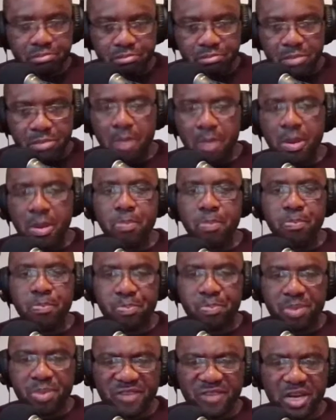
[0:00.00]
maybe
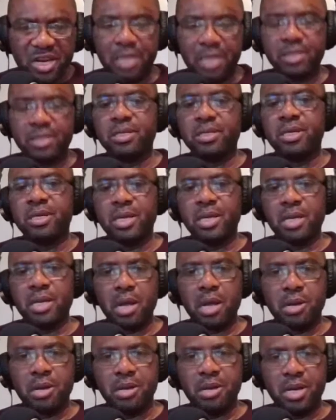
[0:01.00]
prevalent in
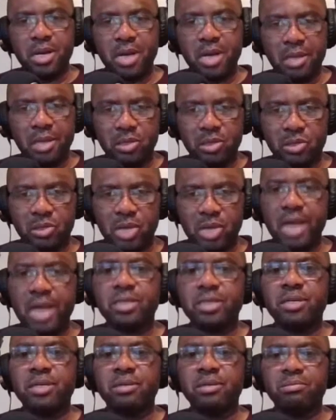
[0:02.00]
our
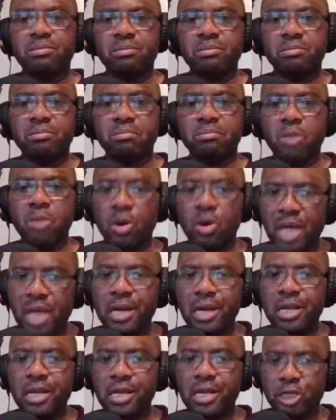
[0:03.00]
society more
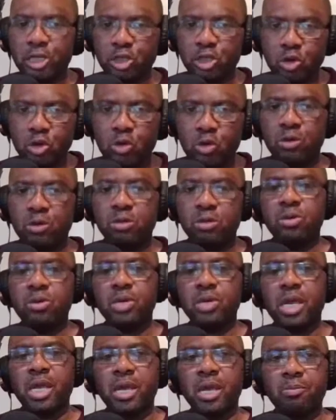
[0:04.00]
than it should.
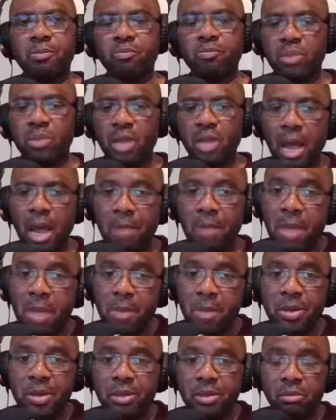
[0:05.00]
Okay, and
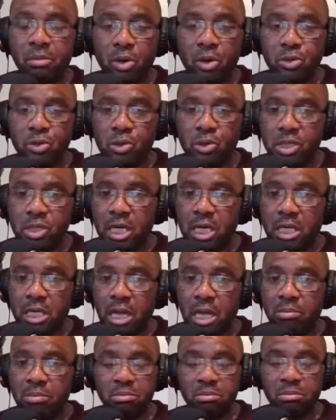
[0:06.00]
maybe also tell
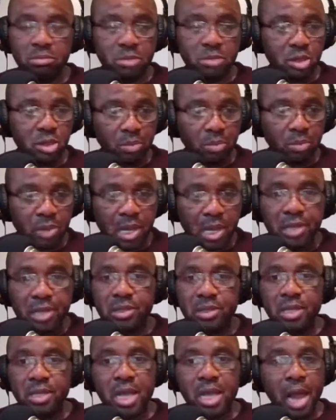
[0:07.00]
them some
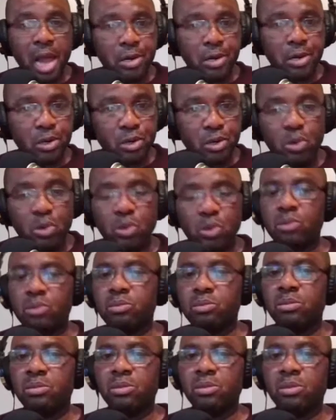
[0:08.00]
things they can do
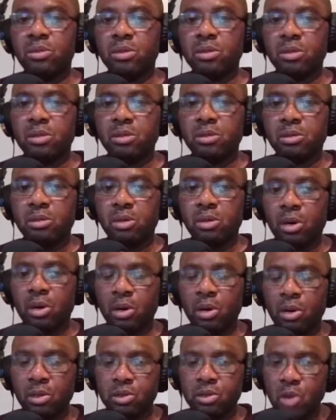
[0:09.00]

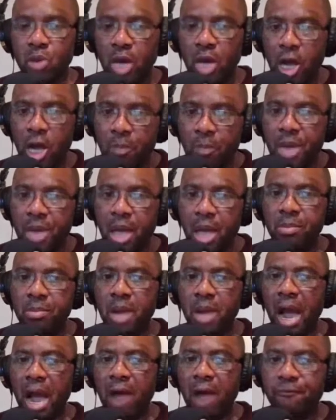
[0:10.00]
or to help
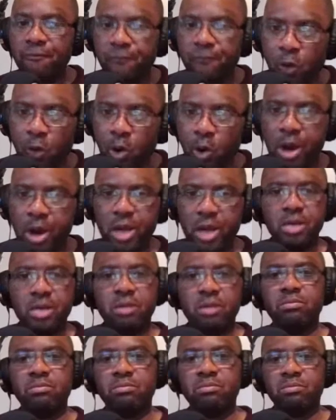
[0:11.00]
them avoid
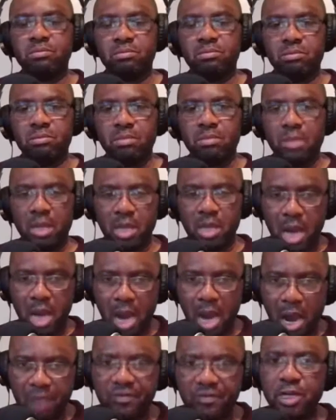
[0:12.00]

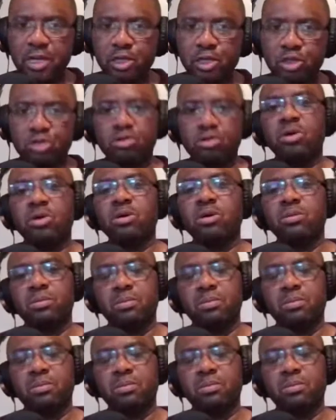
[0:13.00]
having a stroke.